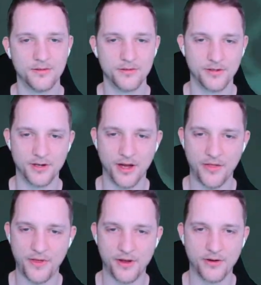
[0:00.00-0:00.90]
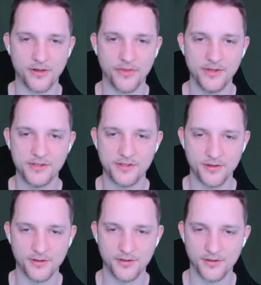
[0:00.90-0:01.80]
Nothing on this
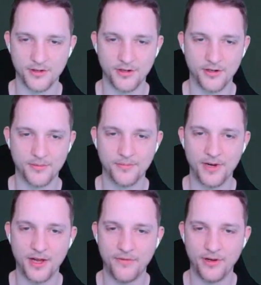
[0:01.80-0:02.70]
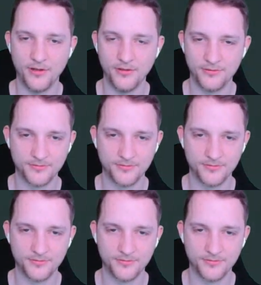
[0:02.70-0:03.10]
um, level.